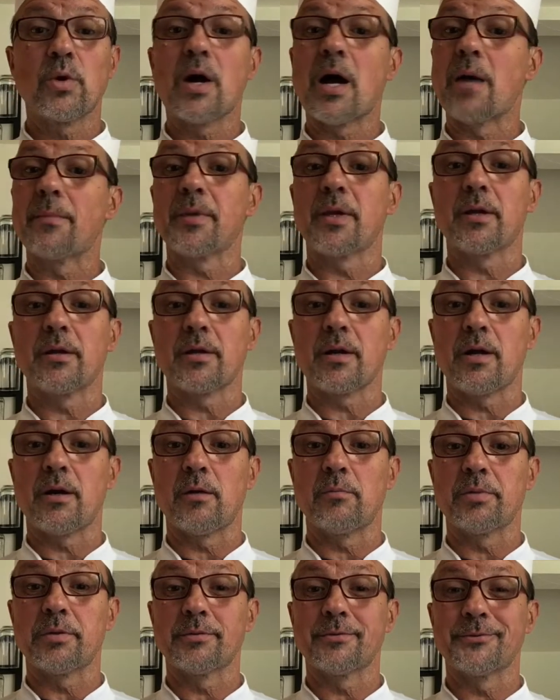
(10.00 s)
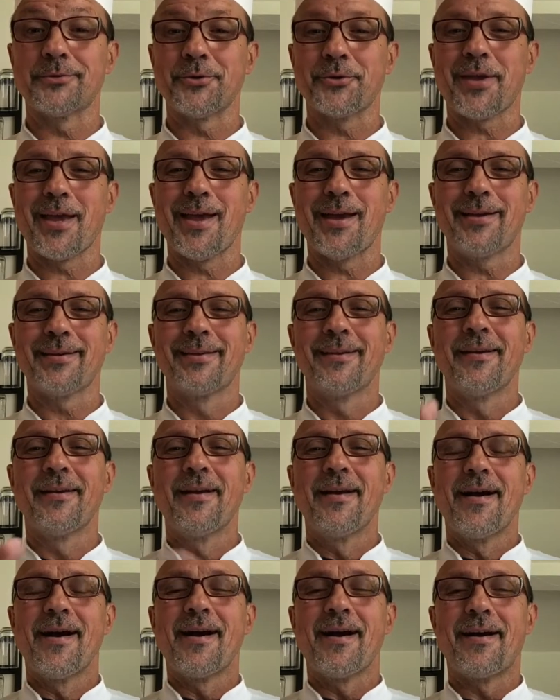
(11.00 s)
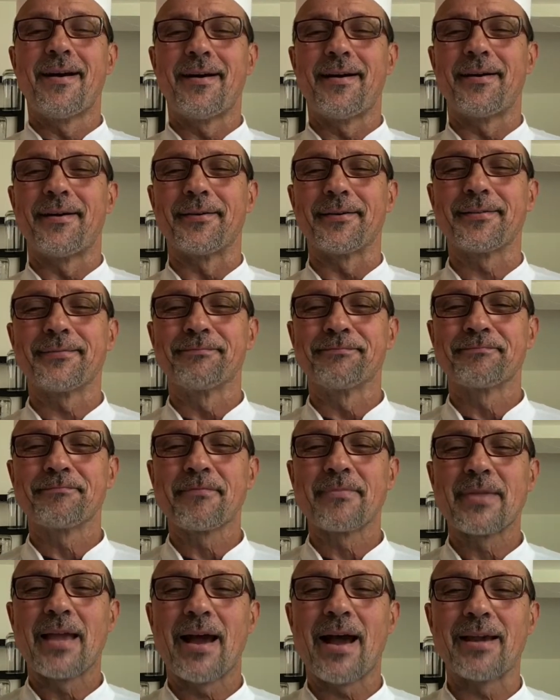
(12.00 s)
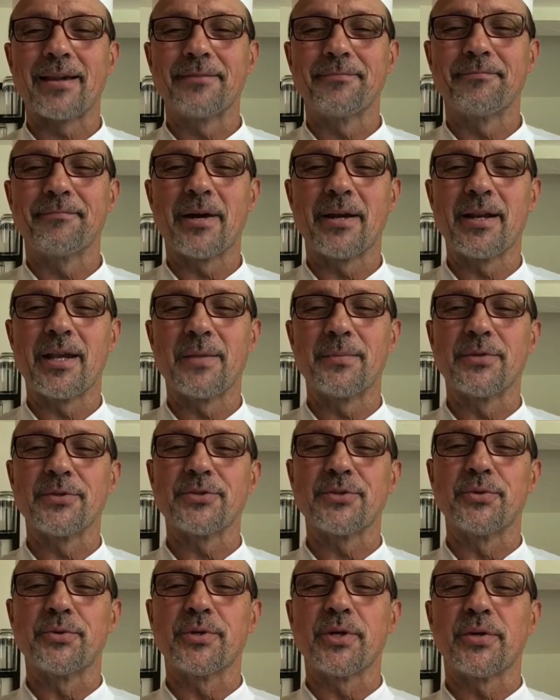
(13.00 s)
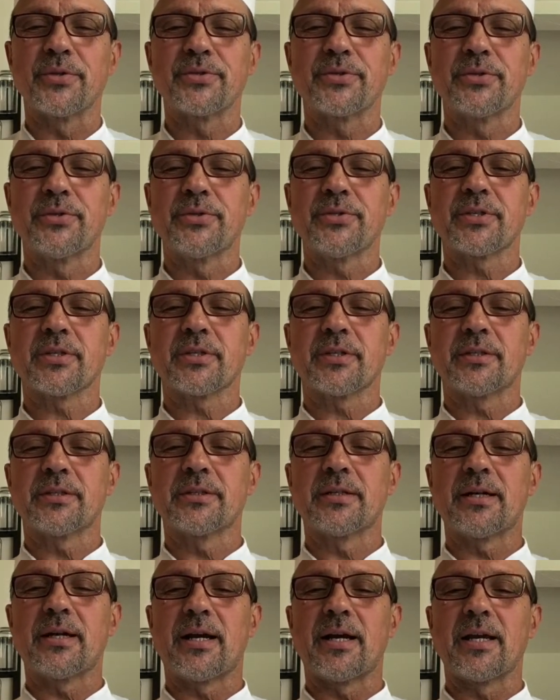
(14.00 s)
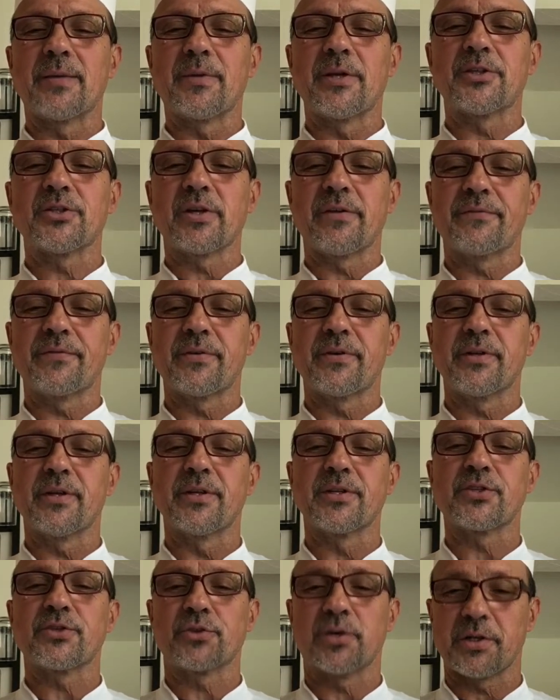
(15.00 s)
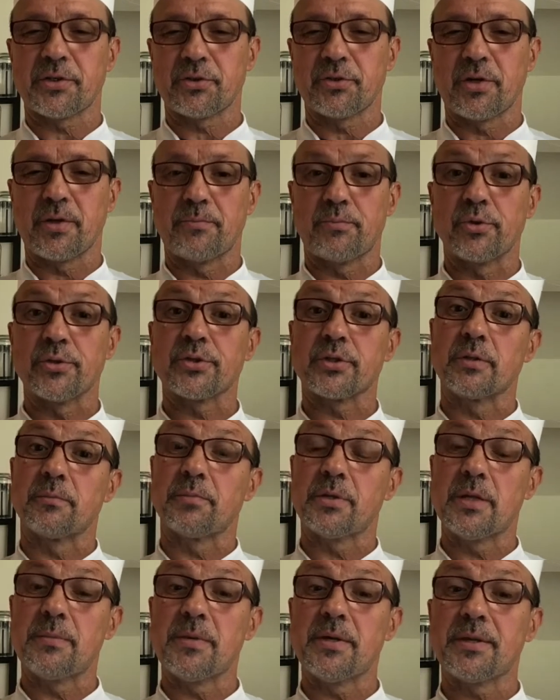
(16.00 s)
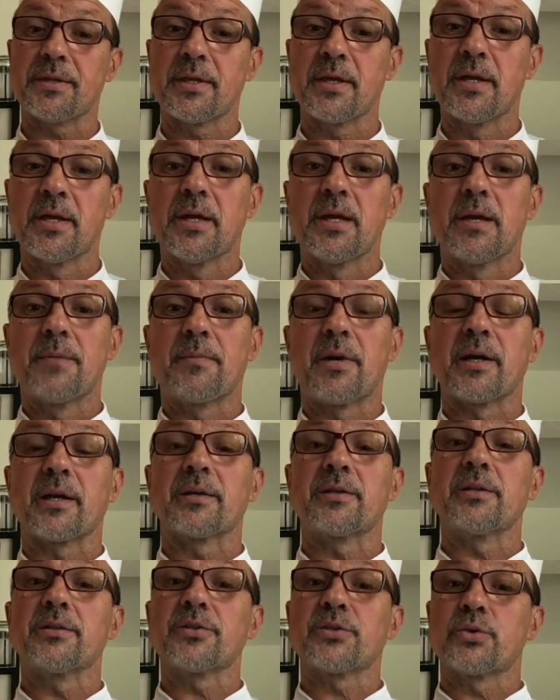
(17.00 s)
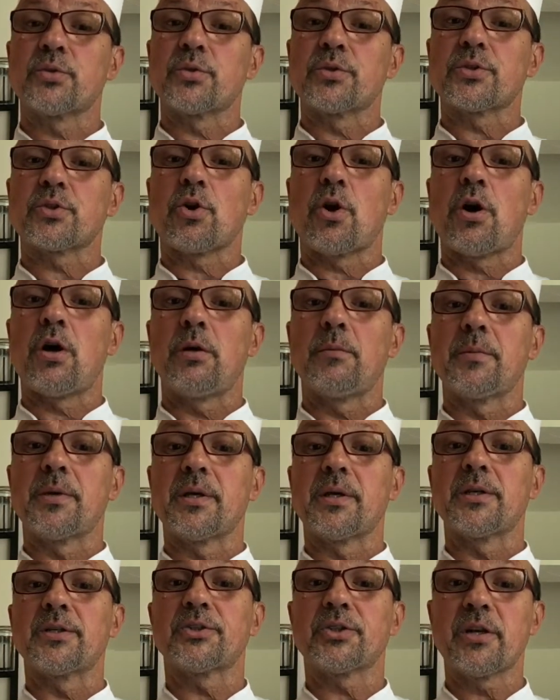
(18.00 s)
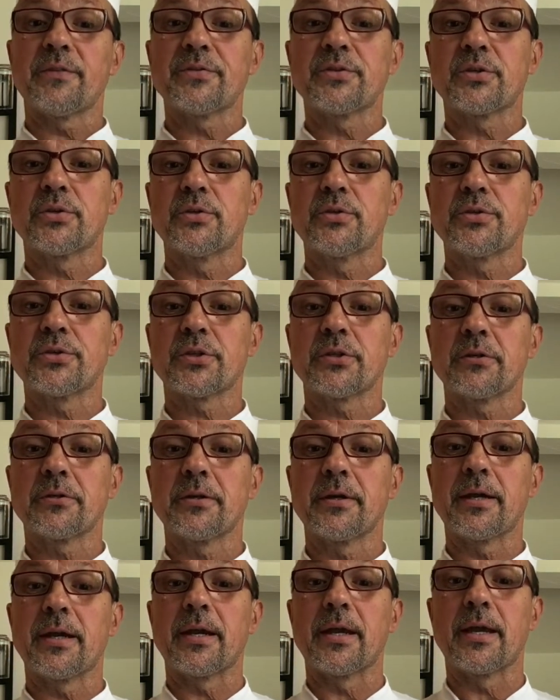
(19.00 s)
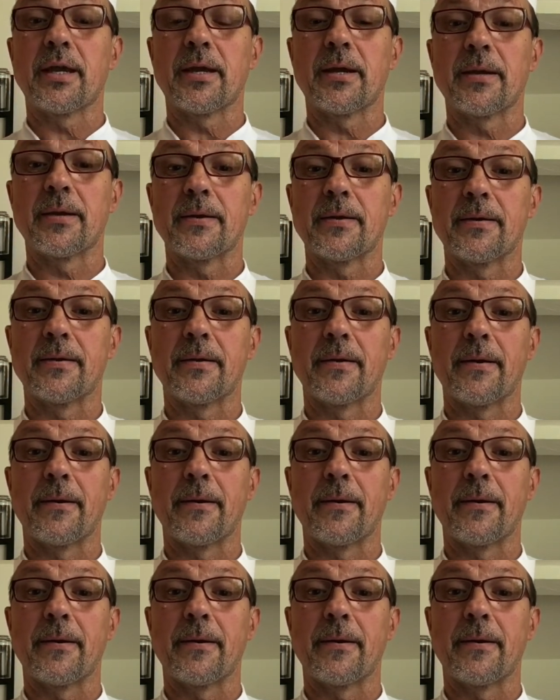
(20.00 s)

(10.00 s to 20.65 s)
I'm here to help, okay? Hi, my name is Sousa. I am a chef instructor at Bristol Plymouth. My students call me Chef Sousa, and